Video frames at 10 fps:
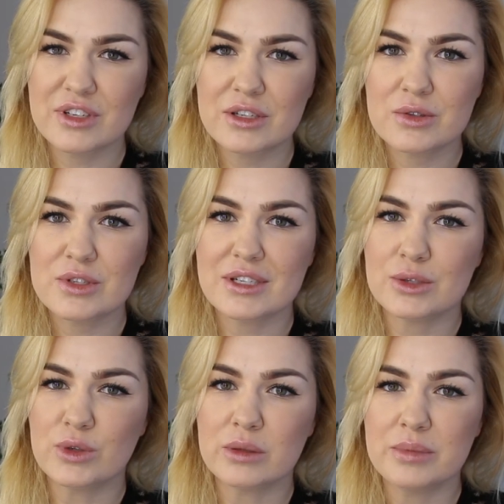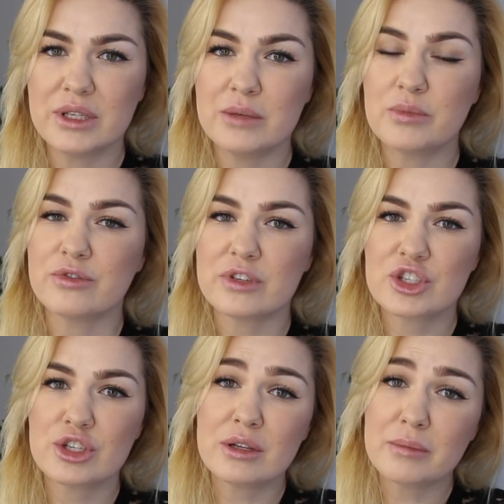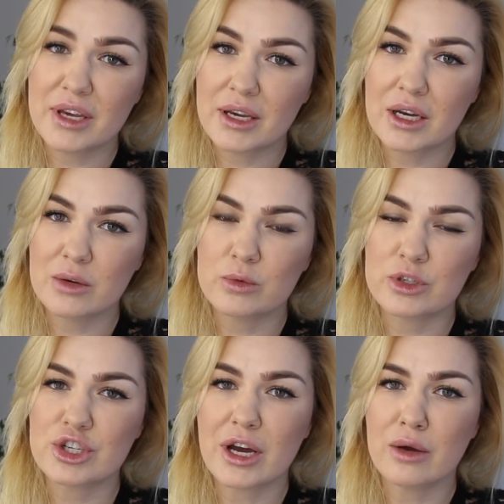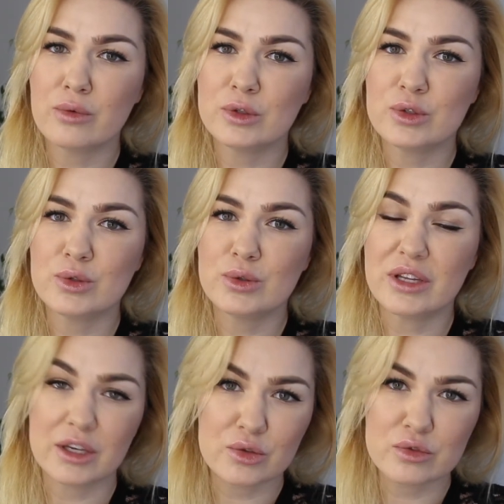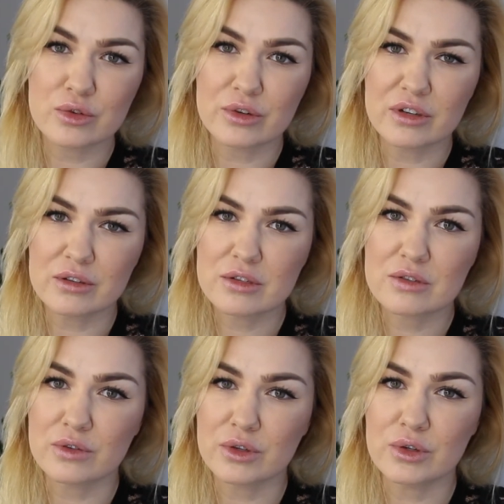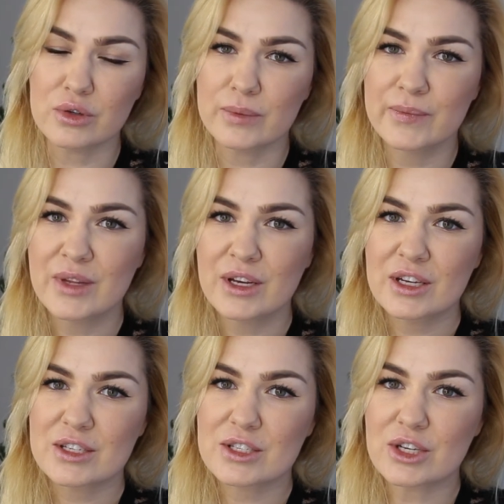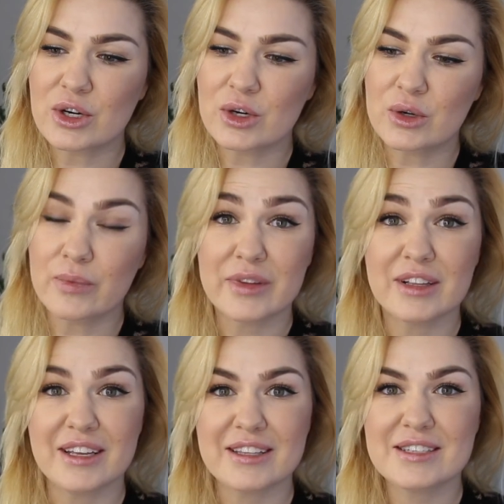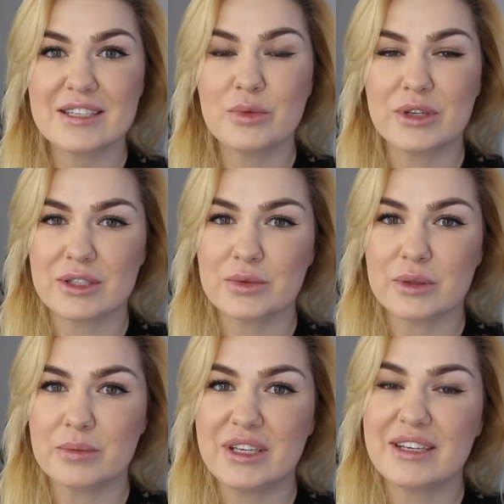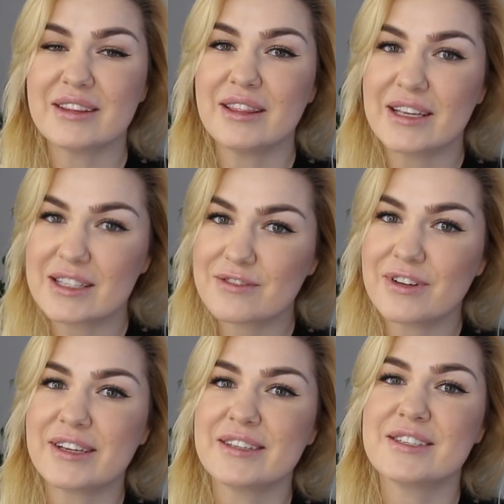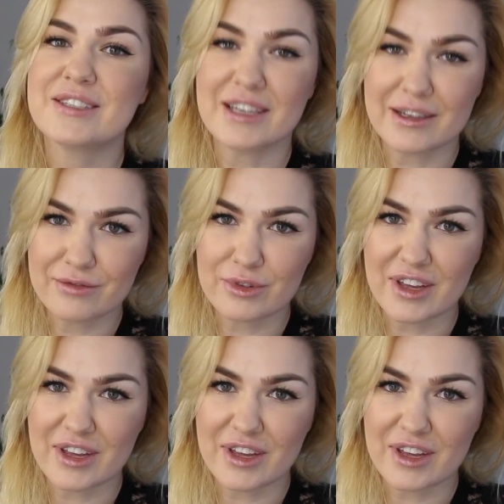videos, it will be professional makeup which I will do like a tutorials for you. So let's see what it will be and let's find time for